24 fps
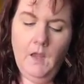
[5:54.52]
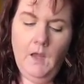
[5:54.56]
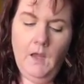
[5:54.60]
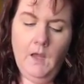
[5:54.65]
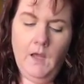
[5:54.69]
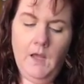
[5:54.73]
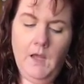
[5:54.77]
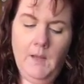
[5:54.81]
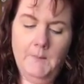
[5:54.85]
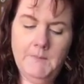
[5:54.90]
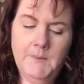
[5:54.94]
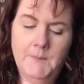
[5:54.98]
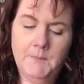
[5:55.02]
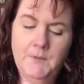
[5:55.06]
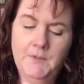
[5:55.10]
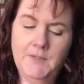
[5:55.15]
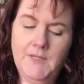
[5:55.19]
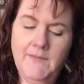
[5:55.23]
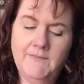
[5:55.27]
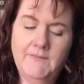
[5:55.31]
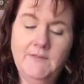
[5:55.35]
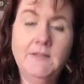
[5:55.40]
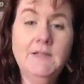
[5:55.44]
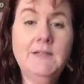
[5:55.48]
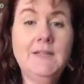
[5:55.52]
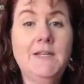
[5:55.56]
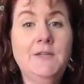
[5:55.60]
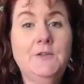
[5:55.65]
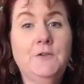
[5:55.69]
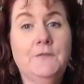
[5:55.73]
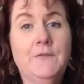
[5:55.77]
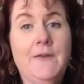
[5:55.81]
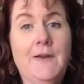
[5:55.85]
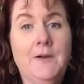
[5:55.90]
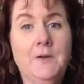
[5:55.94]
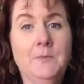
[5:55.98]
Number 11, clean
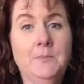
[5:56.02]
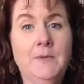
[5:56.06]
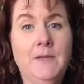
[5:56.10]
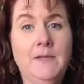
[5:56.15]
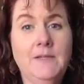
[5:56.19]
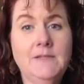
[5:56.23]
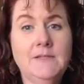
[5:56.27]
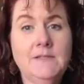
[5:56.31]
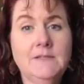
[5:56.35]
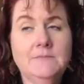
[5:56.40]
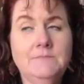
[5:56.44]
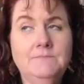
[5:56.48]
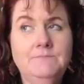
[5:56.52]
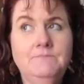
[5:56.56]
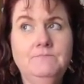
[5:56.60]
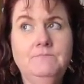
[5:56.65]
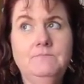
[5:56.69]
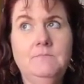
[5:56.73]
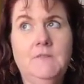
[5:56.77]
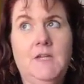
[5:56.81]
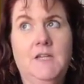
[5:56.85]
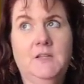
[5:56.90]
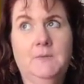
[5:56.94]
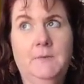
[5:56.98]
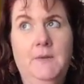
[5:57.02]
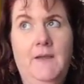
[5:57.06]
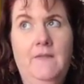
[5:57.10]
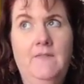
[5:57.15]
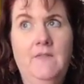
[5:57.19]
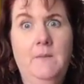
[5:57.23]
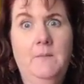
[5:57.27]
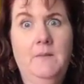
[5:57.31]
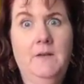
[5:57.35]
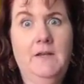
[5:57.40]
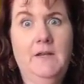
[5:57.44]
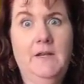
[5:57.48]
your fireplace. Not that we have
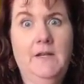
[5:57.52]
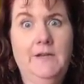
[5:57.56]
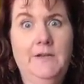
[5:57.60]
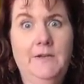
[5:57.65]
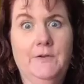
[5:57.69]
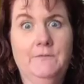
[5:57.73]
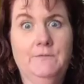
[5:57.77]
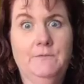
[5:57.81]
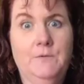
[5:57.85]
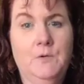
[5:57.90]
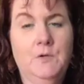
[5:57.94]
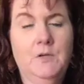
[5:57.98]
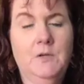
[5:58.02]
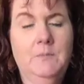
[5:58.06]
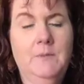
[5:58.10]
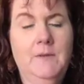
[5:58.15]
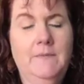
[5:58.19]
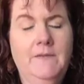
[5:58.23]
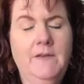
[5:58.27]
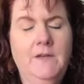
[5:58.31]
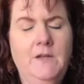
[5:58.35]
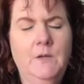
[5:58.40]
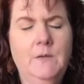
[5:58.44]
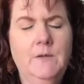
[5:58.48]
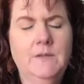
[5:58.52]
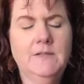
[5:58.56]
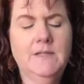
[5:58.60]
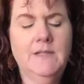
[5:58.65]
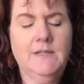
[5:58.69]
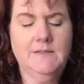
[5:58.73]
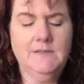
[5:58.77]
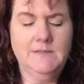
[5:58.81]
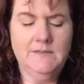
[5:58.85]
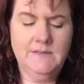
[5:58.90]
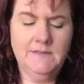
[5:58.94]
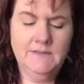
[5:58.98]
that many down here in Florida, but they do
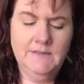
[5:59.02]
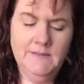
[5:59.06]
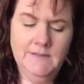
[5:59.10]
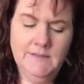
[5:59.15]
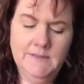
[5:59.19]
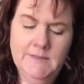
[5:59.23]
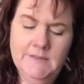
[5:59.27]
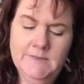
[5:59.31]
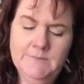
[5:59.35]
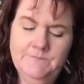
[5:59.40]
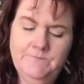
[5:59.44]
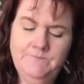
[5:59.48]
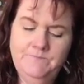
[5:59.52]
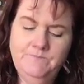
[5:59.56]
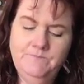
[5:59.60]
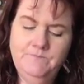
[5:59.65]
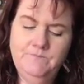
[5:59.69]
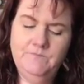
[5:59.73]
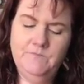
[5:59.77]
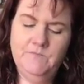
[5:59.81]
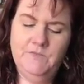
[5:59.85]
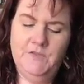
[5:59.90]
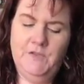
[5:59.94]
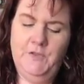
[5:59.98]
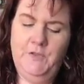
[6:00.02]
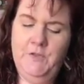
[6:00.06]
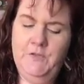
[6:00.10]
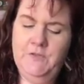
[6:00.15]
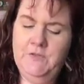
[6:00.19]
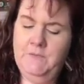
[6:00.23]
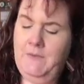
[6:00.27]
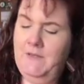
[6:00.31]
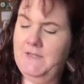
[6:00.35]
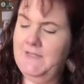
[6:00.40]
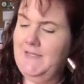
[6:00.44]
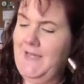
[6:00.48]
exist. So use
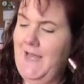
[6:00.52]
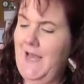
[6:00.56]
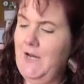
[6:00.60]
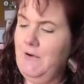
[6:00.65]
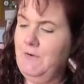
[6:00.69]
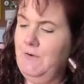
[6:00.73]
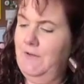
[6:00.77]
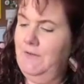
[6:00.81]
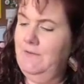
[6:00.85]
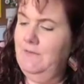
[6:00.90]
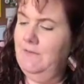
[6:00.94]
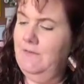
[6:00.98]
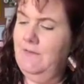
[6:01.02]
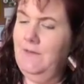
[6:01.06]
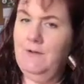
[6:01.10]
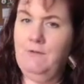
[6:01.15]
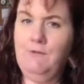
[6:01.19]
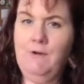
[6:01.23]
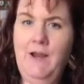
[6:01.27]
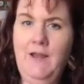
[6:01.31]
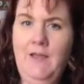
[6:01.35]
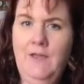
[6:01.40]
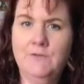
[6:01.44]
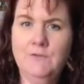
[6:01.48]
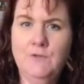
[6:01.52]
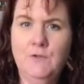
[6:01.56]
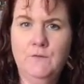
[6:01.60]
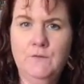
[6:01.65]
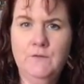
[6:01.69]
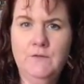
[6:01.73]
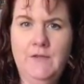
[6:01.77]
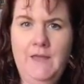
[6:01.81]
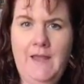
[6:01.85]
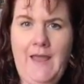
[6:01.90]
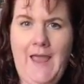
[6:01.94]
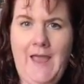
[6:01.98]
it by scattering the grounds
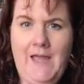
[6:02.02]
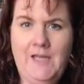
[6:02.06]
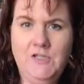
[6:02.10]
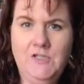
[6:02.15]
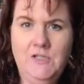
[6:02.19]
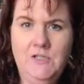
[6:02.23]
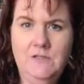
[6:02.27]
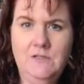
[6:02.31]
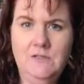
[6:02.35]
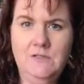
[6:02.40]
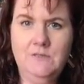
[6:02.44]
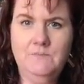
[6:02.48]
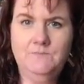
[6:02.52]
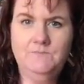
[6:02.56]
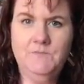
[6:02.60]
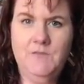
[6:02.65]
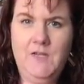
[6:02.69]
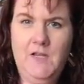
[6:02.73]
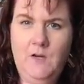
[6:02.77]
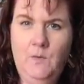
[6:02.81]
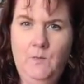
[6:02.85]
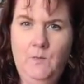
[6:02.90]
over the ashes, kind of